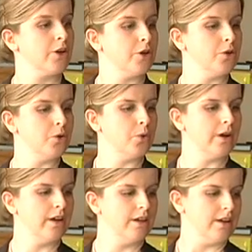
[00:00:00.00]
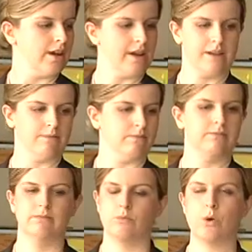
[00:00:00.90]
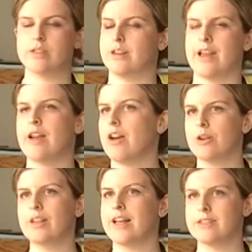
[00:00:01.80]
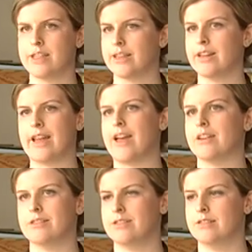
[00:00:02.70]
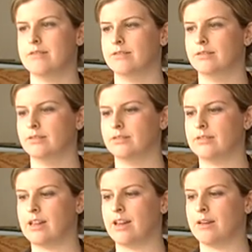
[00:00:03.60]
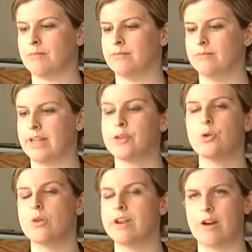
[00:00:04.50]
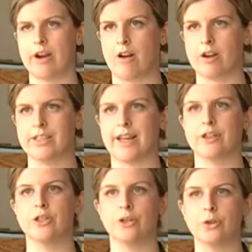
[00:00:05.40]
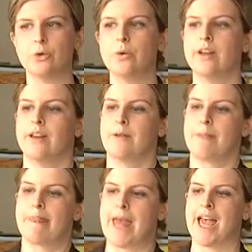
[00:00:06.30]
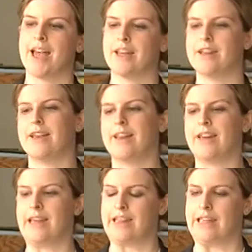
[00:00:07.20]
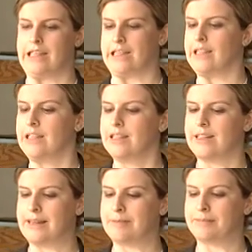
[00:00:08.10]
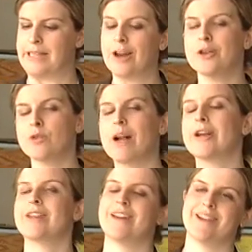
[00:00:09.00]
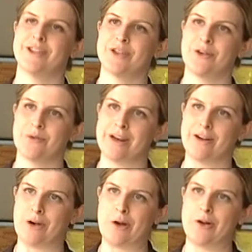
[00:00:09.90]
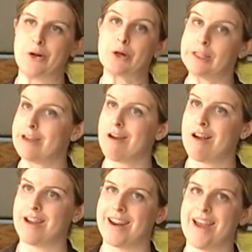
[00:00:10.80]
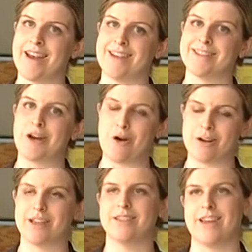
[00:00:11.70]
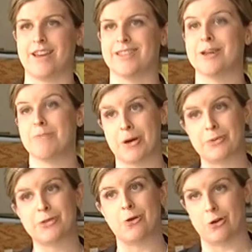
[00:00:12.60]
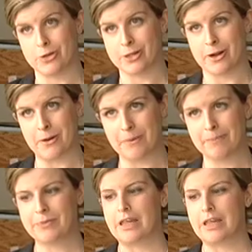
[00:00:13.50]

who was an iconoclastic and extraordinary architect who had an under-recognized career early on as an artist and composer also.